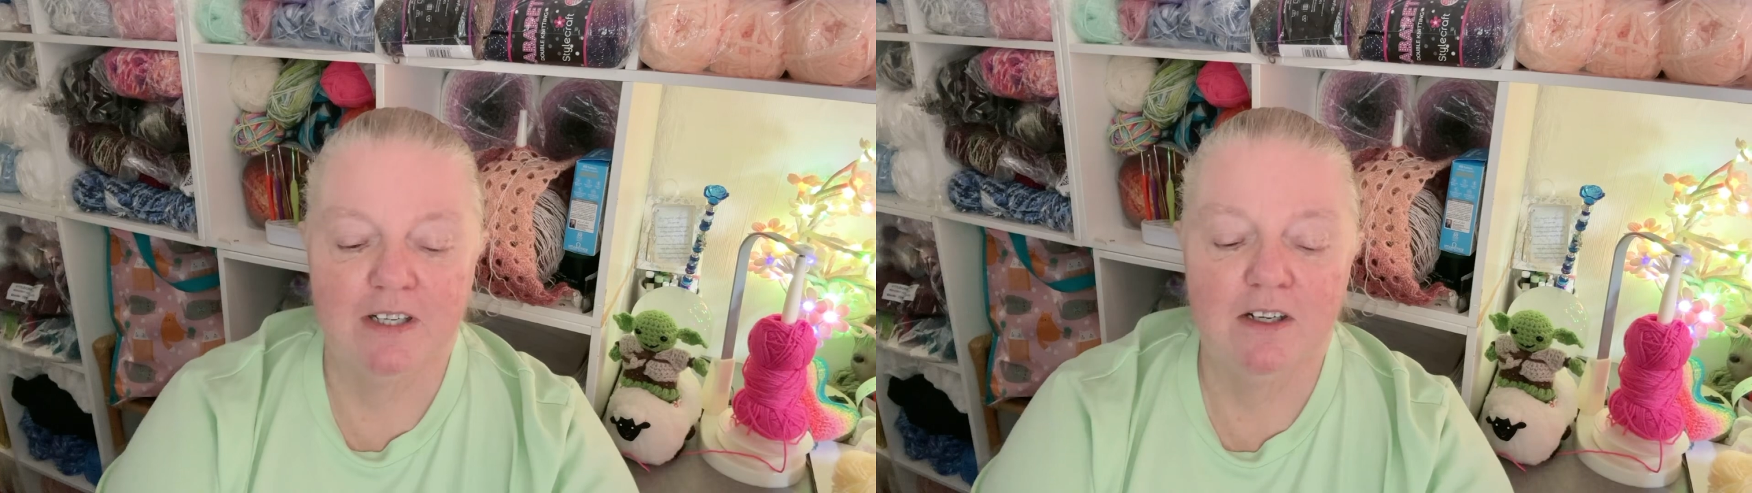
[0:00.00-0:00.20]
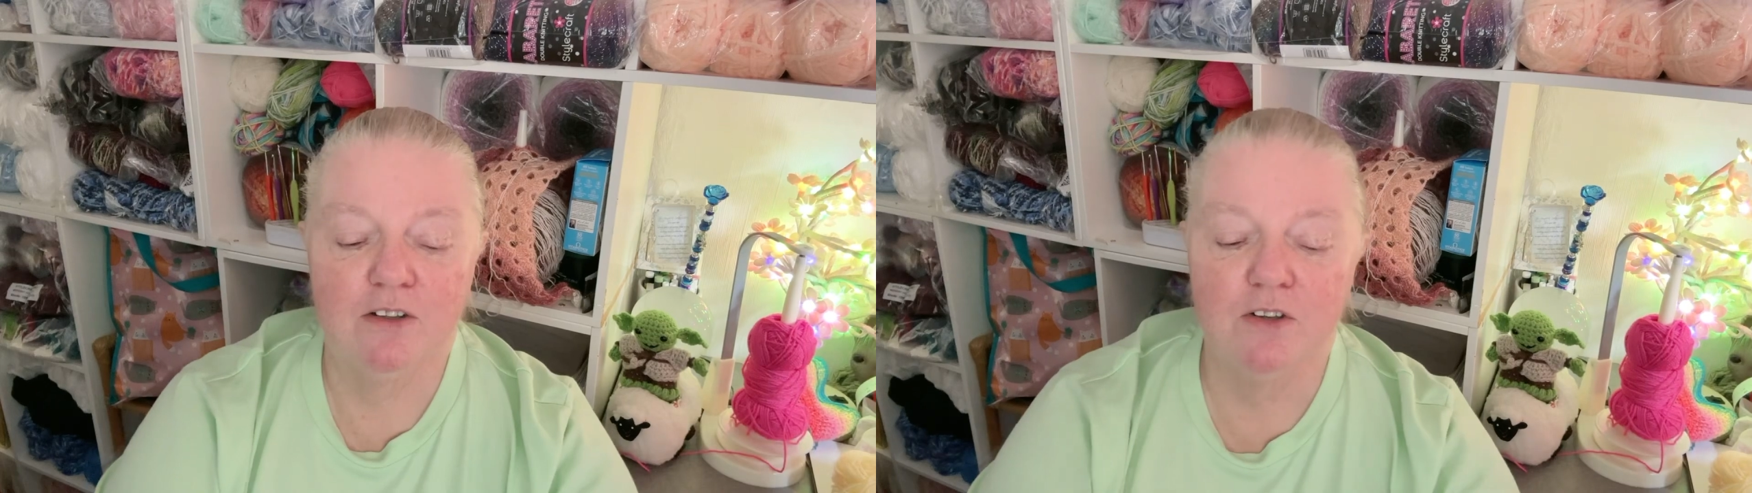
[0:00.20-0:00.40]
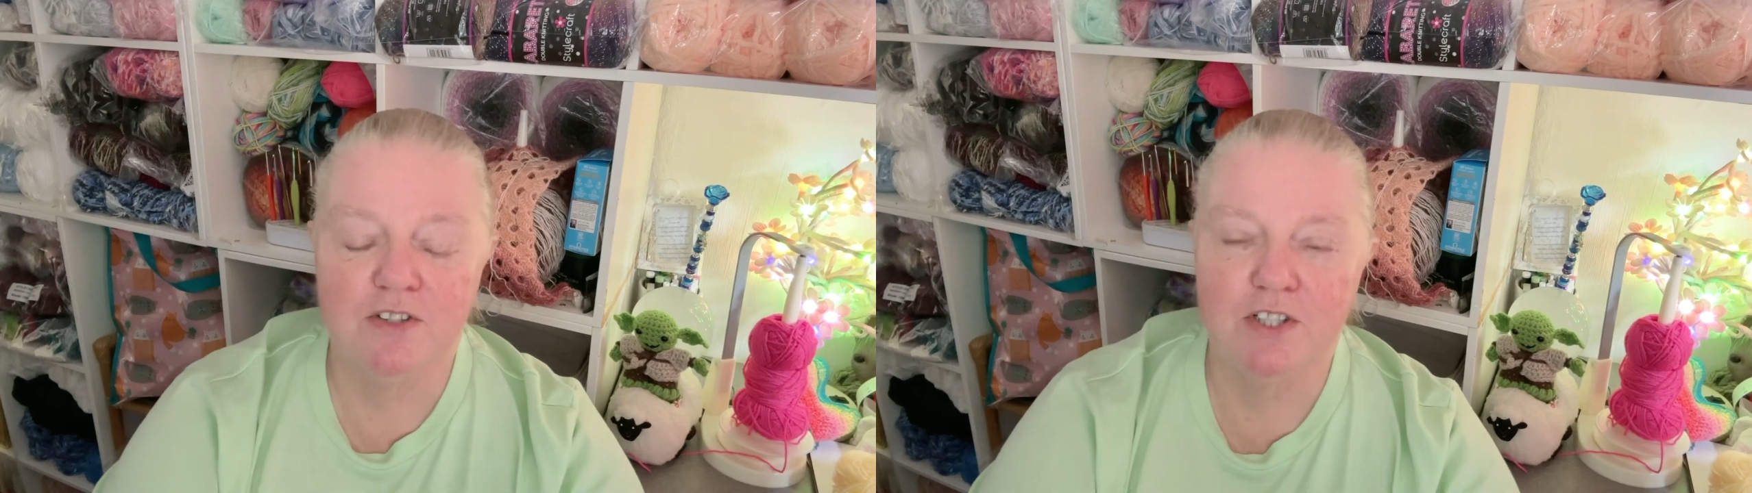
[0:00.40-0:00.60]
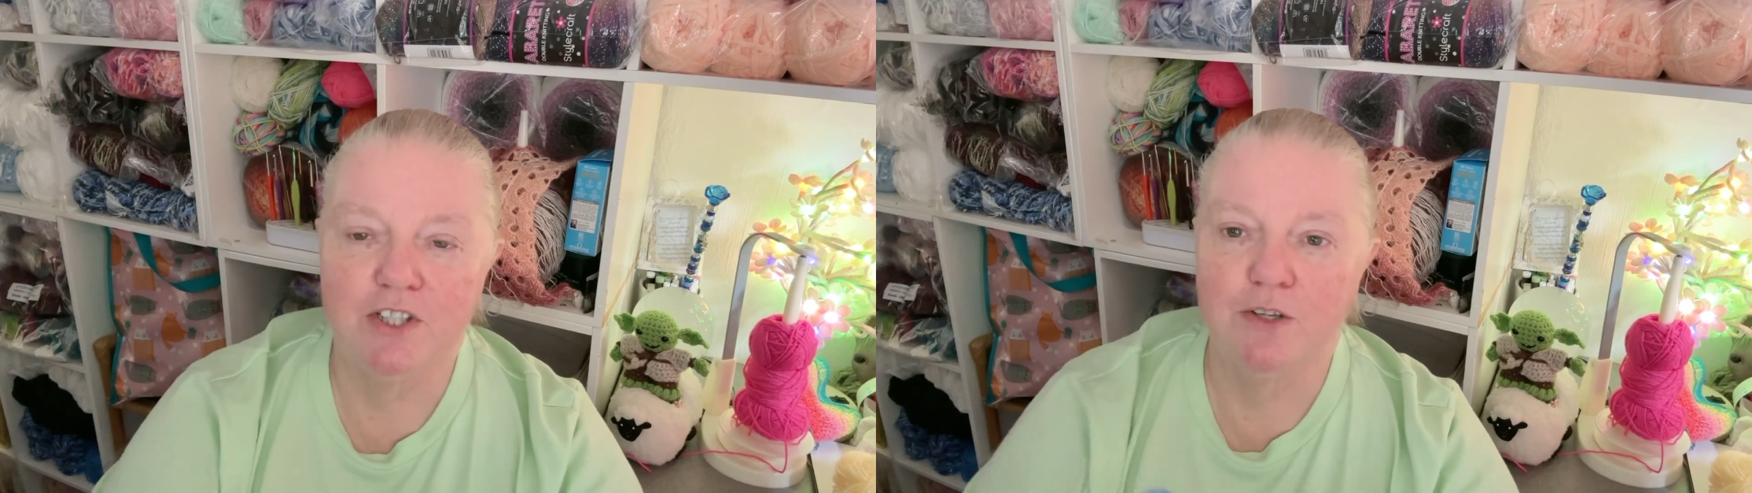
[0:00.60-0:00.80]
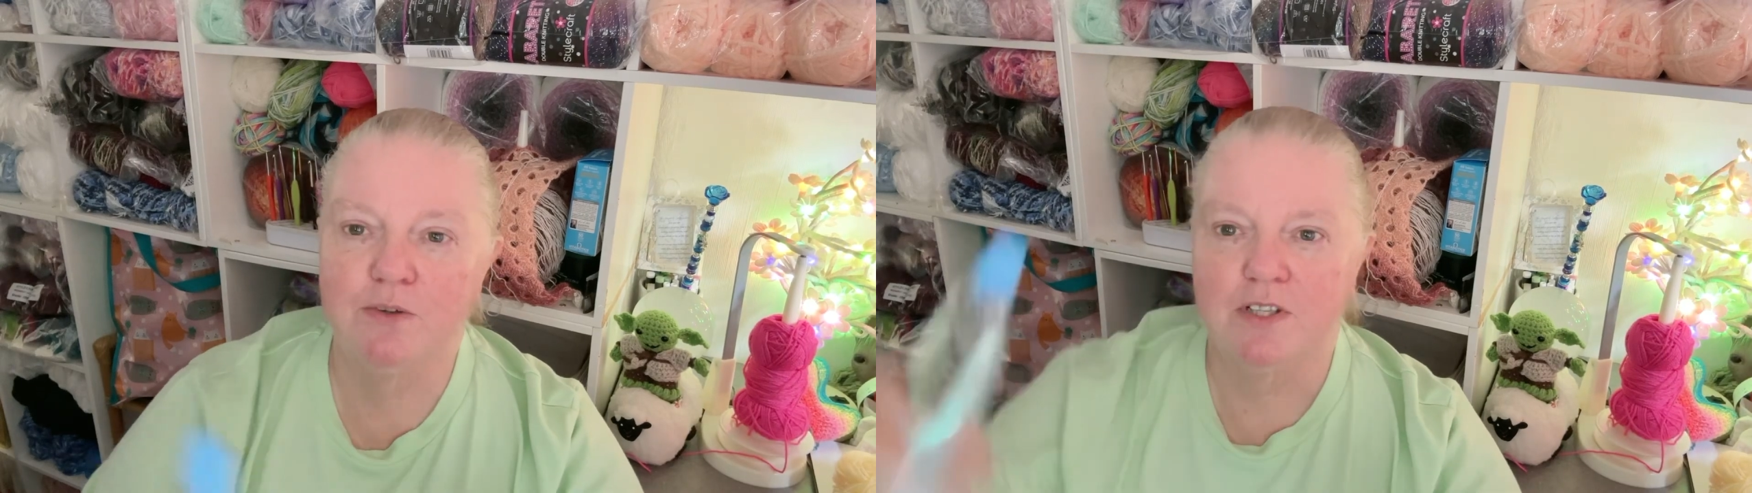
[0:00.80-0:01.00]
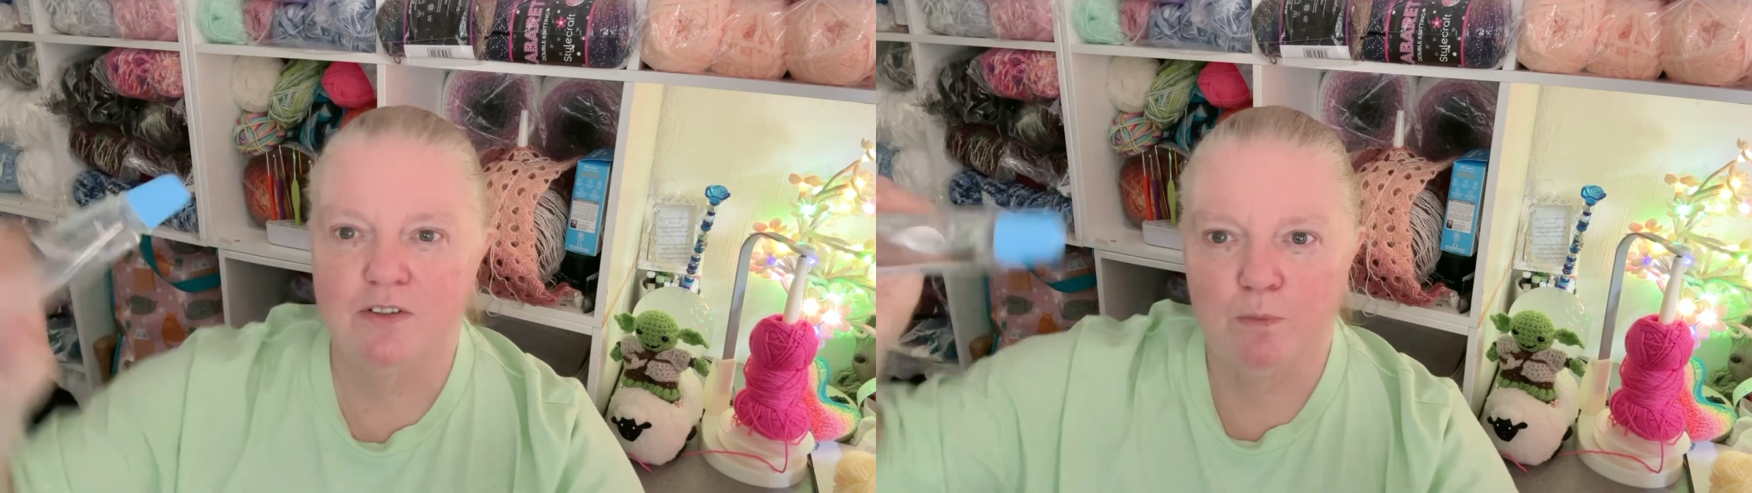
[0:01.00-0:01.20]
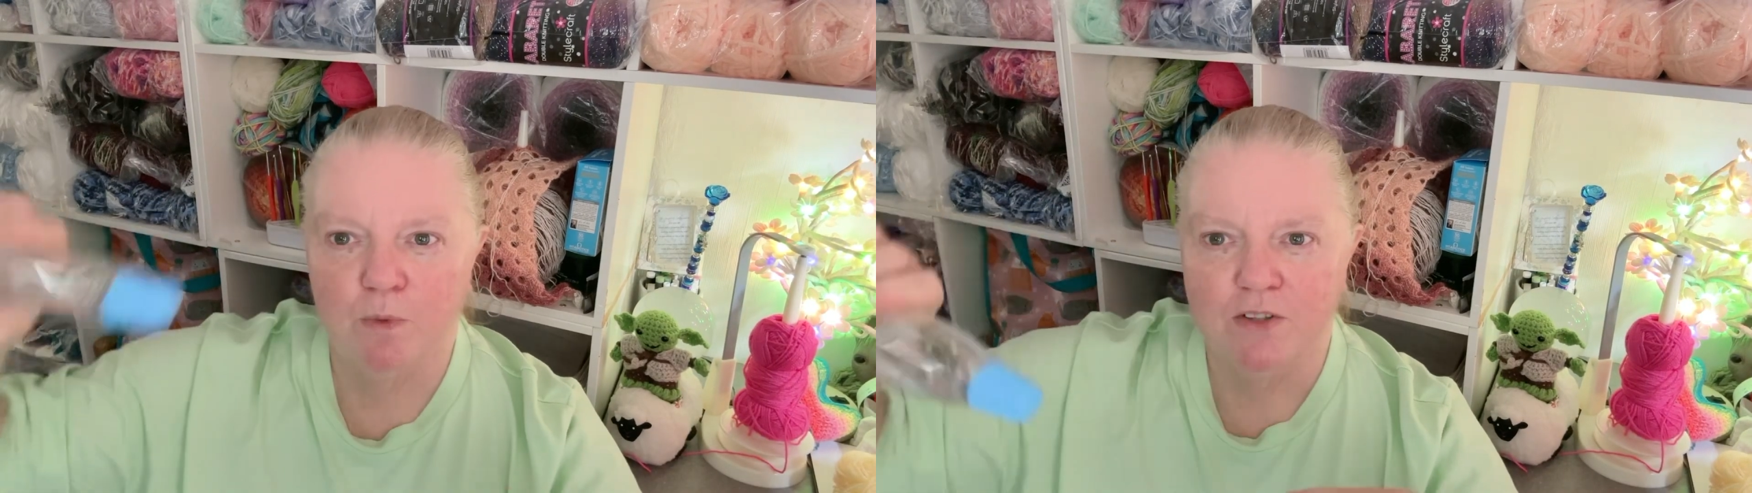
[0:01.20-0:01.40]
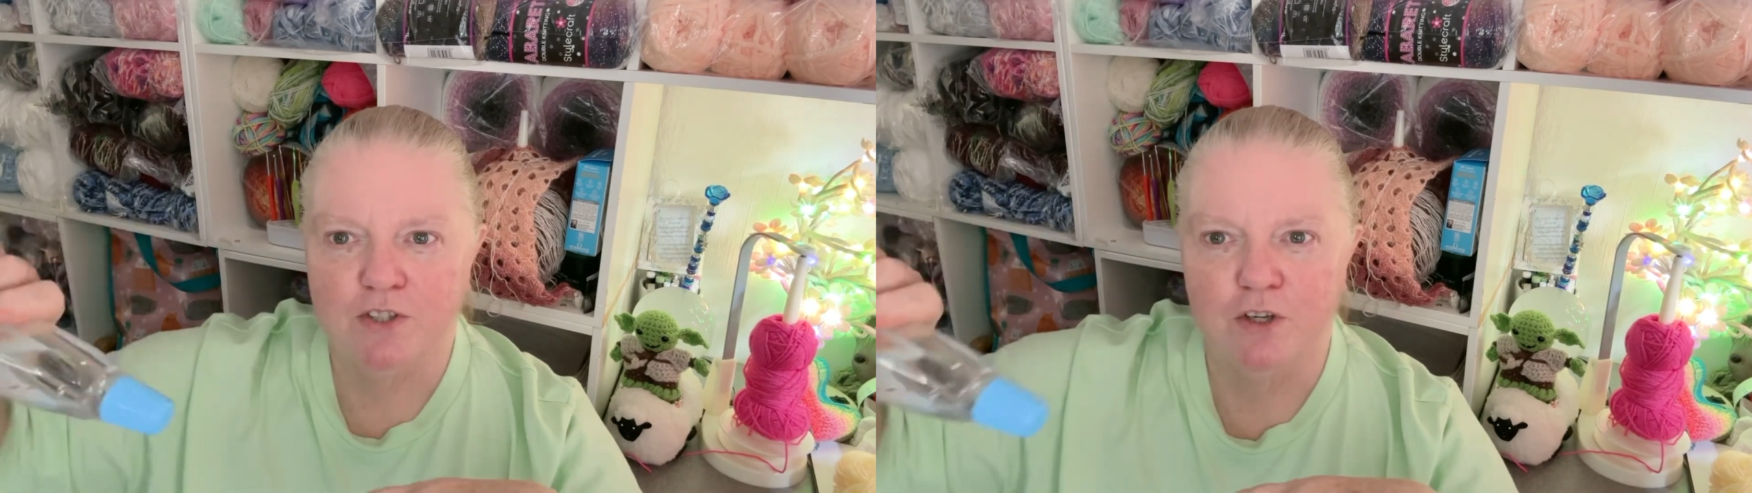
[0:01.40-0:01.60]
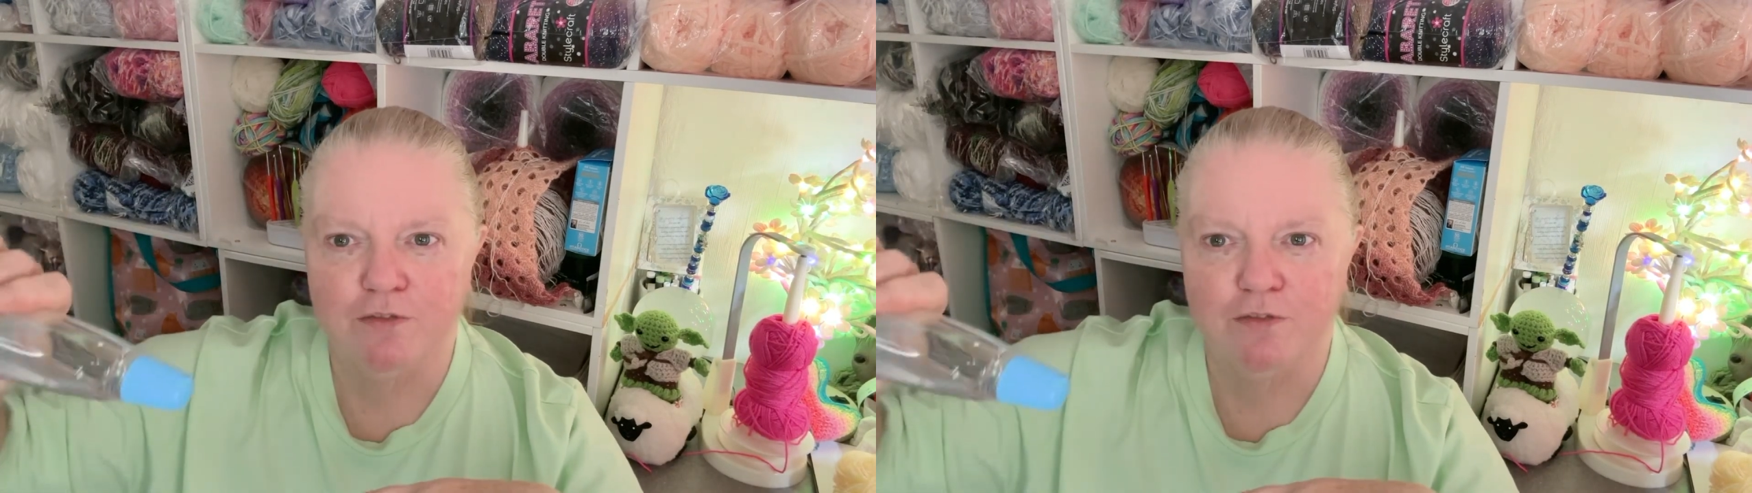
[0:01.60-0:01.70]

And I got to use 1, 2,